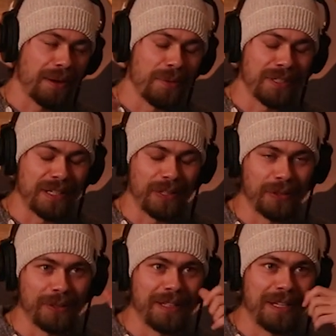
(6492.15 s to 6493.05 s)
I wasn't
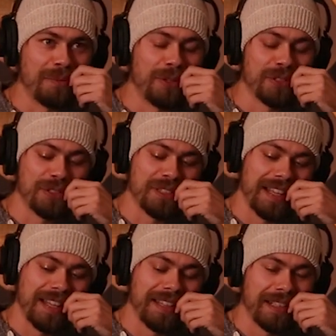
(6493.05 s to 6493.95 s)
included anymore, so I was
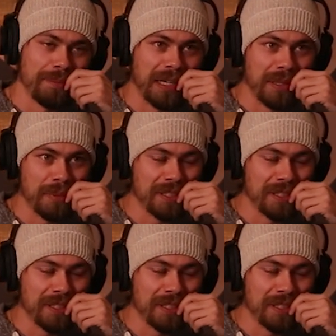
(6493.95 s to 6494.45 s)
like, I'm not gonna pay